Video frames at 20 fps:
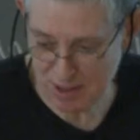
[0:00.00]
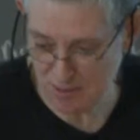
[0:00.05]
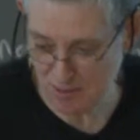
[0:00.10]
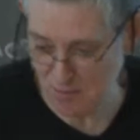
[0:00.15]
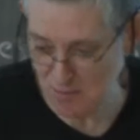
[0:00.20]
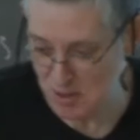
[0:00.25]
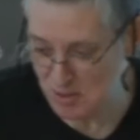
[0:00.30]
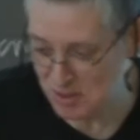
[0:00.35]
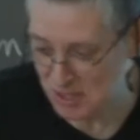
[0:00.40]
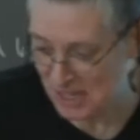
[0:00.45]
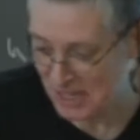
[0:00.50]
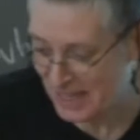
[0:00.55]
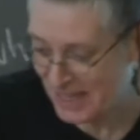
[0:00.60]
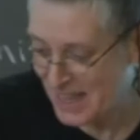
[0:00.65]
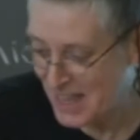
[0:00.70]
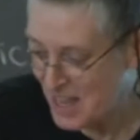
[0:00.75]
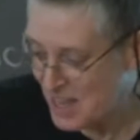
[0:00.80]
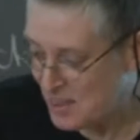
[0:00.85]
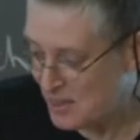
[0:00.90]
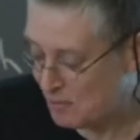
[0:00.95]
rather amusing.
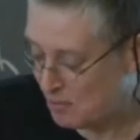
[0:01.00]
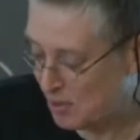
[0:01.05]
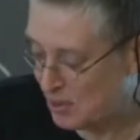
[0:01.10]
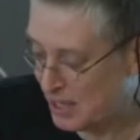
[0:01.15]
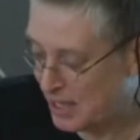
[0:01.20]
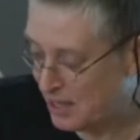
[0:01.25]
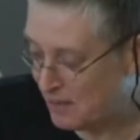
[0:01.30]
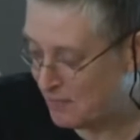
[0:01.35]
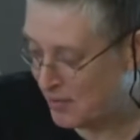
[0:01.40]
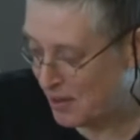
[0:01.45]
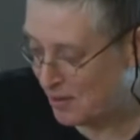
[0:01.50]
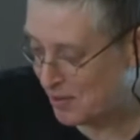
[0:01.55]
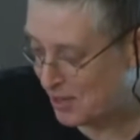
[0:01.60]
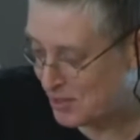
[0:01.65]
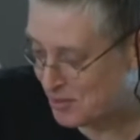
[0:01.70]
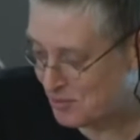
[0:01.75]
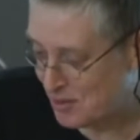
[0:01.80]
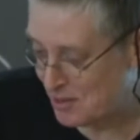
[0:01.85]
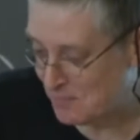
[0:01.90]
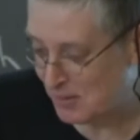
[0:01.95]
They run the guinea fowl
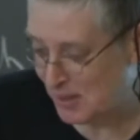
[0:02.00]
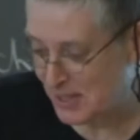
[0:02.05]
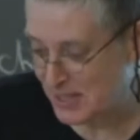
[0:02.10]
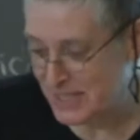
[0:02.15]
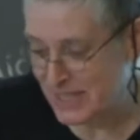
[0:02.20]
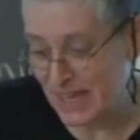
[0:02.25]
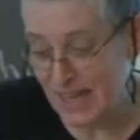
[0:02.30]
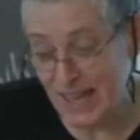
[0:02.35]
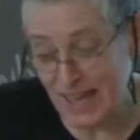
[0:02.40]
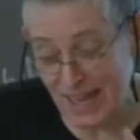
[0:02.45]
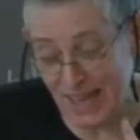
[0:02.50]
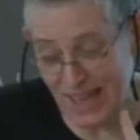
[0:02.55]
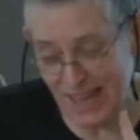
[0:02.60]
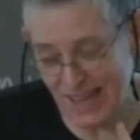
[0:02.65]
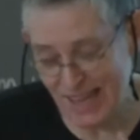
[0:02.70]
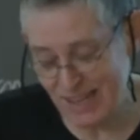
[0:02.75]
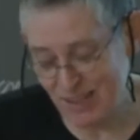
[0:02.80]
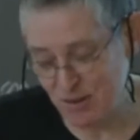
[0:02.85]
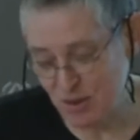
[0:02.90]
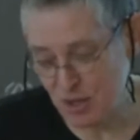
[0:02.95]
on treadmills,
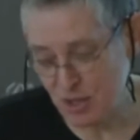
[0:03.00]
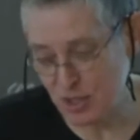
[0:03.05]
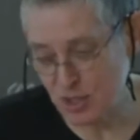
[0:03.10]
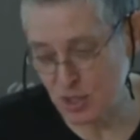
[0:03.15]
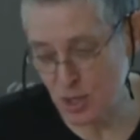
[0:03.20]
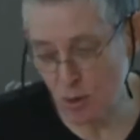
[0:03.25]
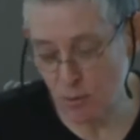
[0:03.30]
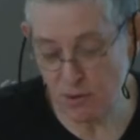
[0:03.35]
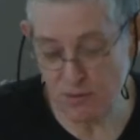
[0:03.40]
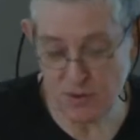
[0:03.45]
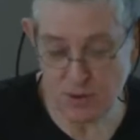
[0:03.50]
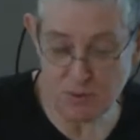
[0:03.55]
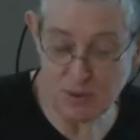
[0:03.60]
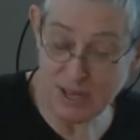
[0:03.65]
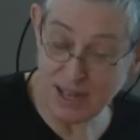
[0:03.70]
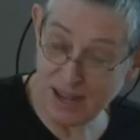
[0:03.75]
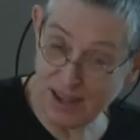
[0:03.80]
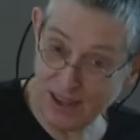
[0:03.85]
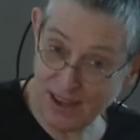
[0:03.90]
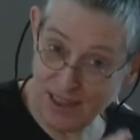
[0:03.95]
and you can show if you
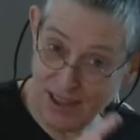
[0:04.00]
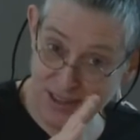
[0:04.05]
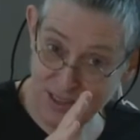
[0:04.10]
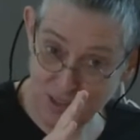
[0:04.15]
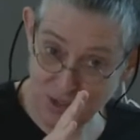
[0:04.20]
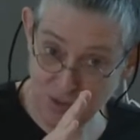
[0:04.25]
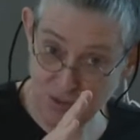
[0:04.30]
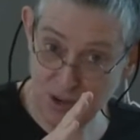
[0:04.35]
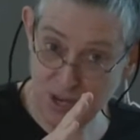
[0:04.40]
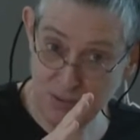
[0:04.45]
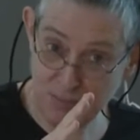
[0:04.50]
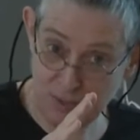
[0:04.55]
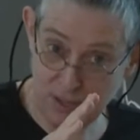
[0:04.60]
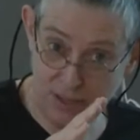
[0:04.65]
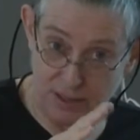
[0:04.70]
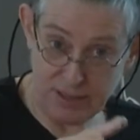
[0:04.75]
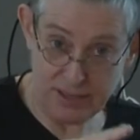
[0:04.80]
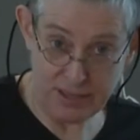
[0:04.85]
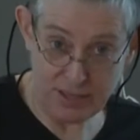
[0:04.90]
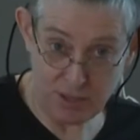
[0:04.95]
incline the
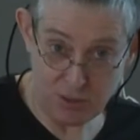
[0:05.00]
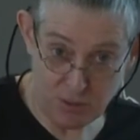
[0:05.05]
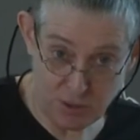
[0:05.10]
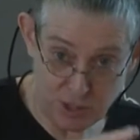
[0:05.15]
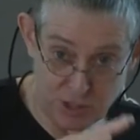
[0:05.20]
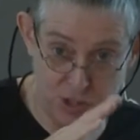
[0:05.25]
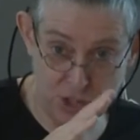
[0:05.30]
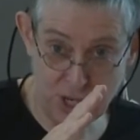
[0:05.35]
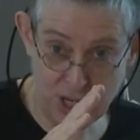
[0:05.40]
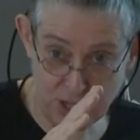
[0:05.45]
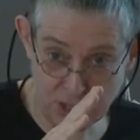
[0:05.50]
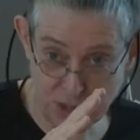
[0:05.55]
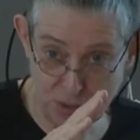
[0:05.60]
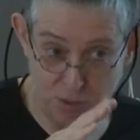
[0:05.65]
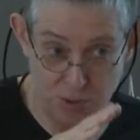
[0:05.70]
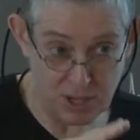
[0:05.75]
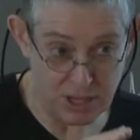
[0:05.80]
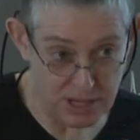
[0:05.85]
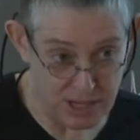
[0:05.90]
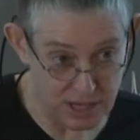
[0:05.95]
treadmill, you can change the
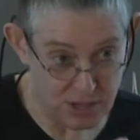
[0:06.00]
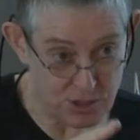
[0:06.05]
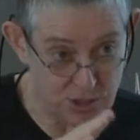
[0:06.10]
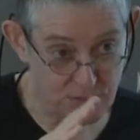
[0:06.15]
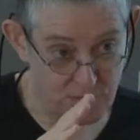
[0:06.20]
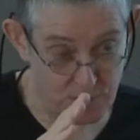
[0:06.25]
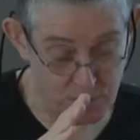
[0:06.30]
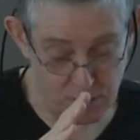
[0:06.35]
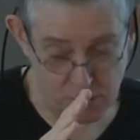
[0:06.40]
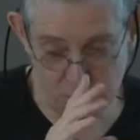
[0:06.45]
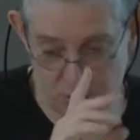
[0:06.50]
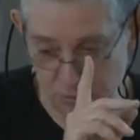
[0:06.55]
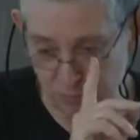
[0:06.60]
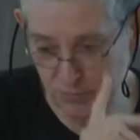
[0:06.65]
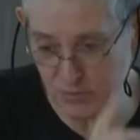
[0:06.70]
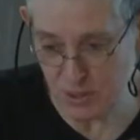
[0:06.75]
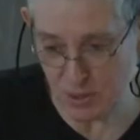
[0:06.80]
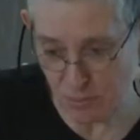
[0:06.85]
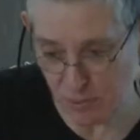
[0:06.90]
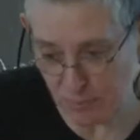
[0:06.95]
orientation of the bone.
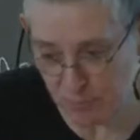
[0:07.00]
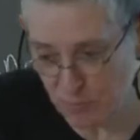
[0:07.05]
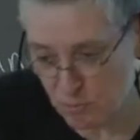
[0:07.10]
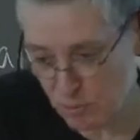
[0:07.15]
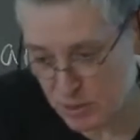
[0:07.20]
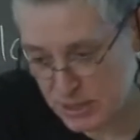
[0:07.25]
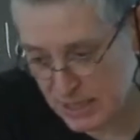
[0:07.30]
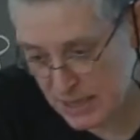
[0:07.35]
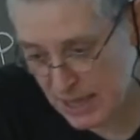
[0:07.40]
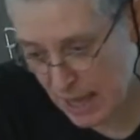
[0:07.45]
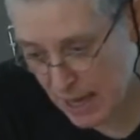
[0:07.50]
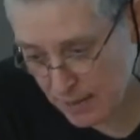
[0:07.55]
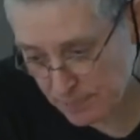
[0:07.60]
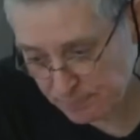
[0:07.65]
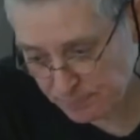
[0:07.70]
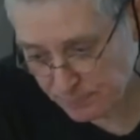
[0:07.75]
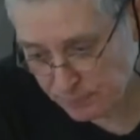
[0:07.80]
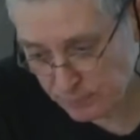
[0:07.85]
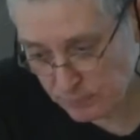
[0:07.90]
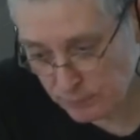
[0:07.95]
So we'll see that.